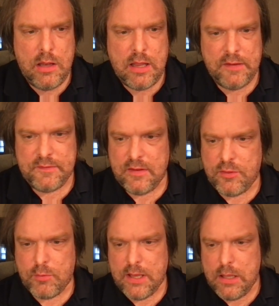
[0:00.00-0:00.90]
Knight
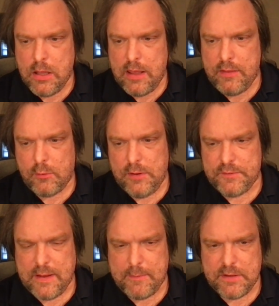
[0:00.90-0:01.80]
c3, and the Queen's
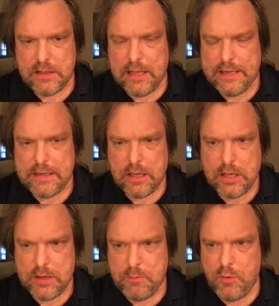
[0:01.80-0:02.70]
Gambit declined
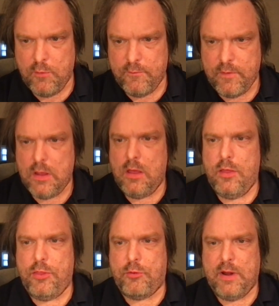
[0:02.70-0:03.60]
on move
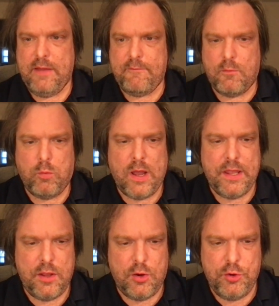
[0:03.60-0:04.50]
3 for white.
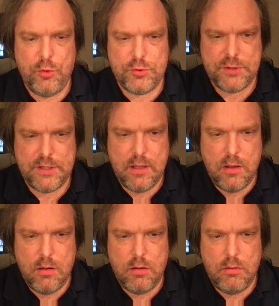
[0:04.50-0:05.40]
You're usually
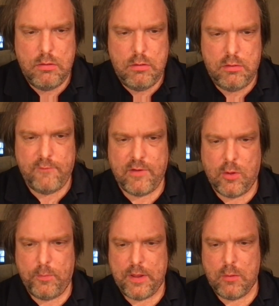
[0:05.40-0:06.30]

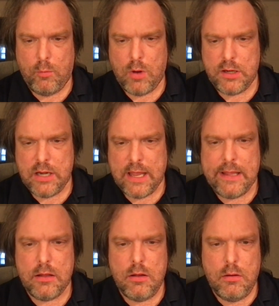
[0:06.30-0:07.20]
developing one
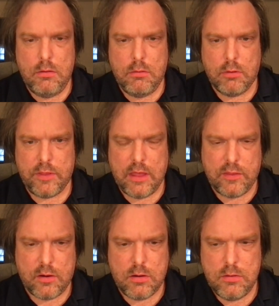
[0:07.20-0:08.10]
knight or the
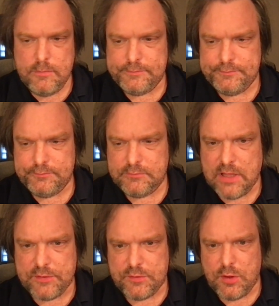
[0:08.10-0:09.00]
other.
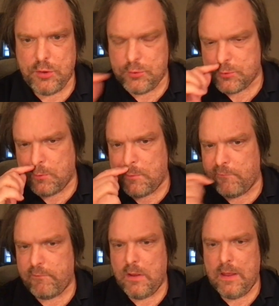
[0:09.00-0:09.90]
That's the usual move.